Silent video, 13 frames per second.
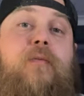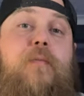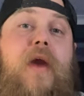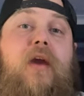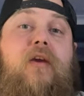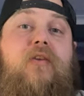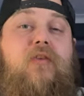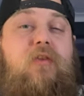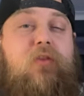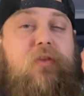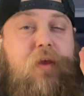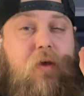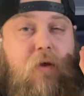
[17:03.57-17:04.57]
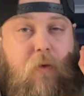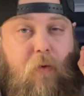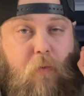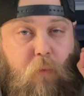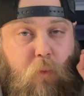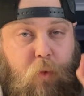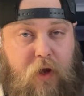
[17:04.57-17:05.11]
makes the
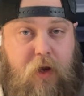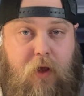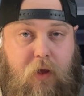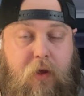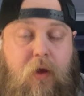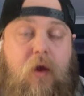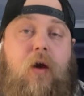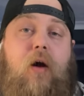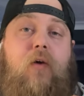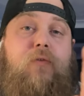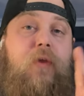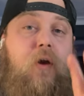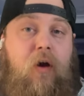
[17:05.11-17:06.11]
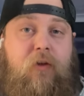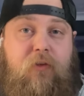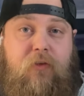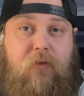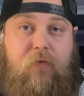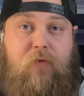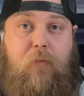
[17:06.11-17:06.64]
winner of the
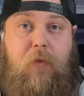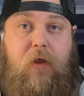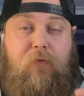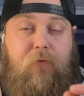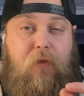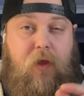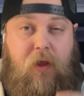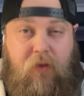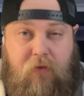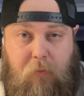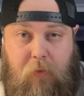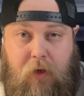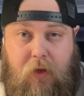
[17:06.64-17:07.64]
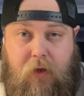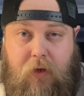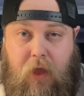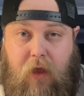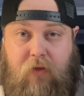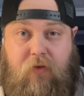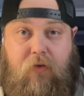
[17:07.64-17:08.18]
Artist of the Month for the intermediate
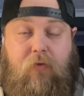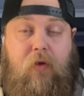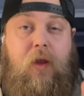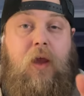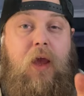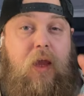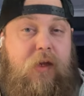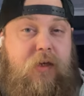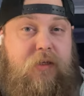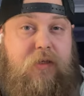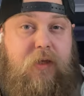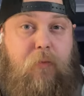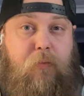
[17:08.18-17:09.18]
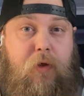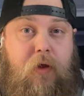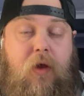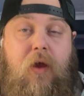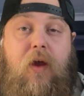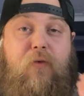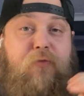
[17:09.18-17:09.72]
category in December,
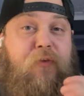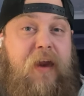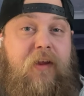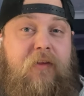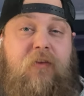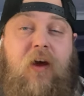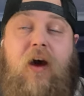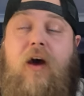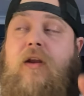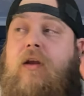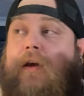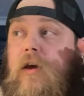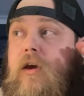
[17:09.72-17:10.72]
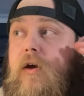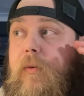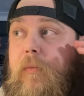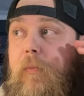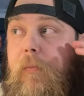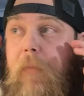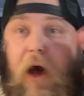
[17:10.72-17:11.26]
Valentine
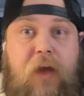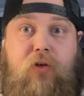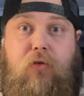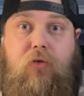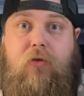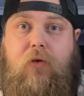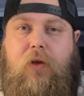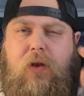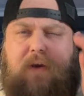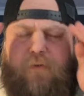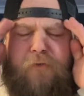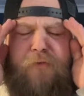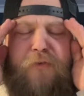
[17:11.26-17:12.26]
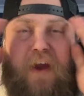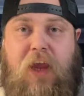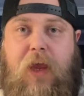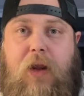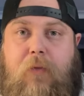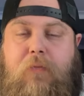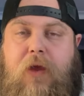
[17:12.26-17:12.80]
my dude, you did a
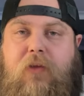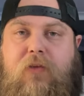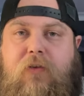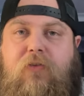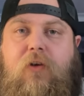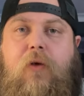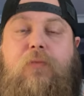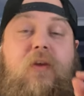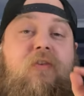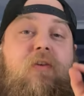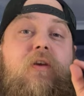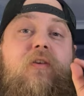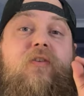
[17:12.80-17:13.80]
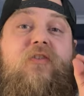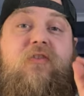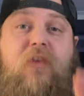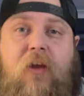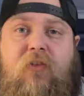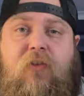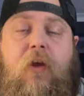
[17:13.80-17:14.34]
freaking amazing job. This is
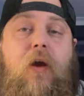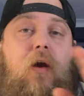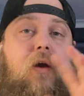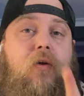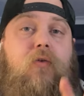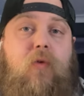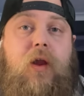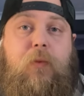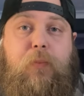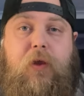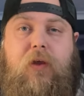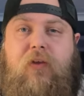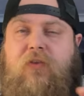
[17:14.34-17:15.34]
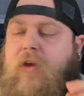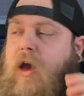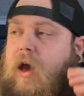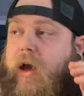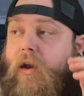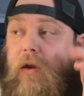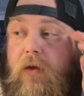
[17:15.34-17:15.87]
such a great piece,
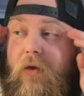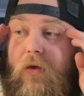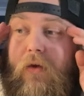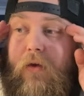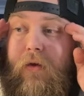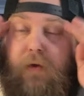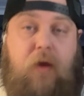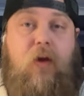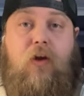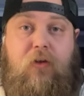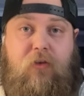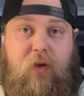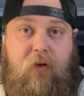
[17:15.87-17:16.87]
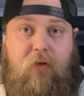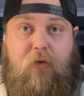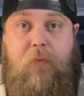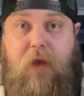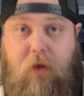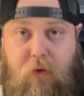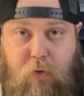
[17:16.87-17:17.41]
and uh, continue to
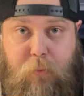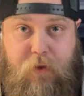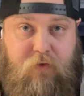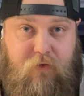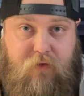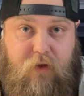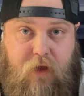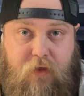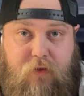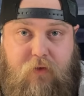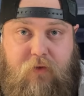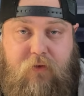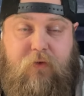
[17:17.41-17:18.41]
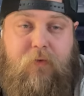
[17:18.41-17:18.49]
make cool pieces like this.